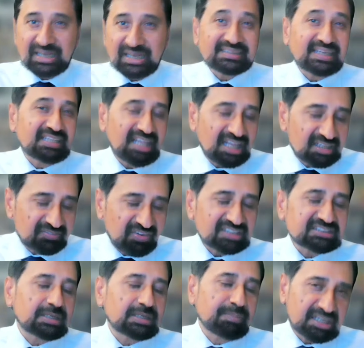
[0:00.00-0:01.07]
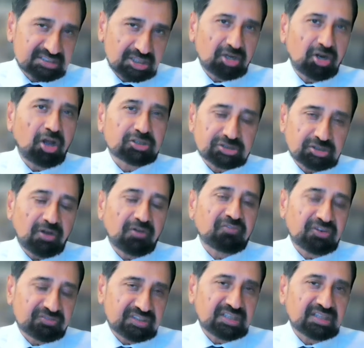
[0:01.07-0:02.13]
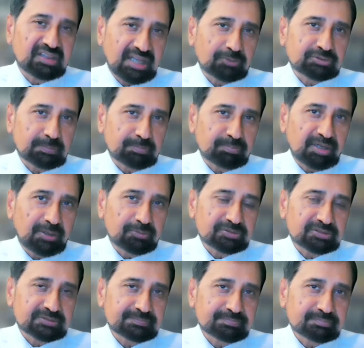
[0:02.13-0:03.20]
then the investor makes a loss of £15,000.